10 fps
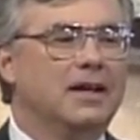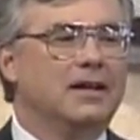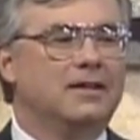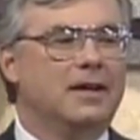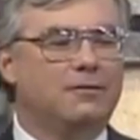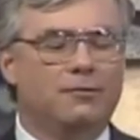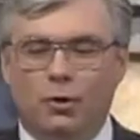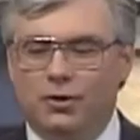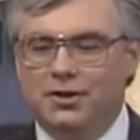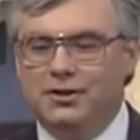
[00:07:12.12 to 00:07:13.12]

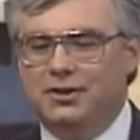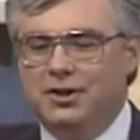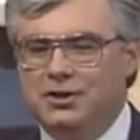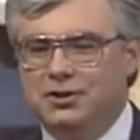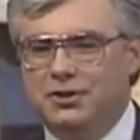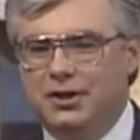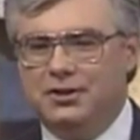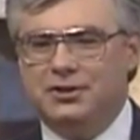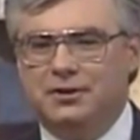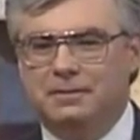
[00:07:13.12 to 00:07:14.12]
Therefore, did the teacher
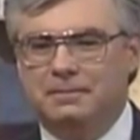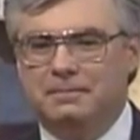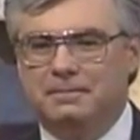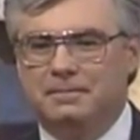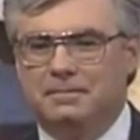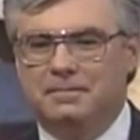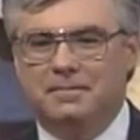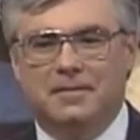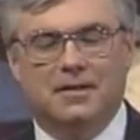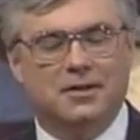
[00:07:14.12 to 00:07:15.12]
teach?
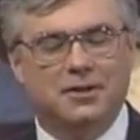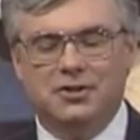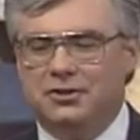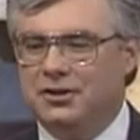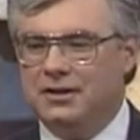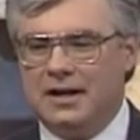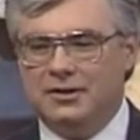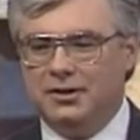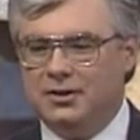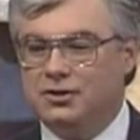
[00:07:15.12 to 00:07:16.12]
The teacher did not
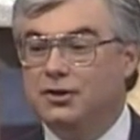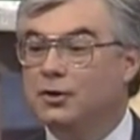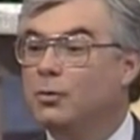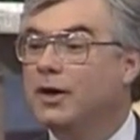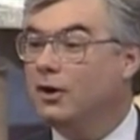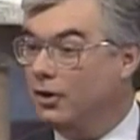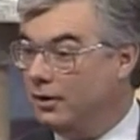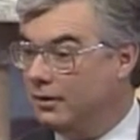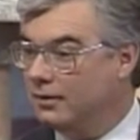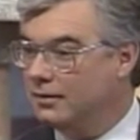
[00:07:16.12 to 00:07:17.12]
teach. Did we learn?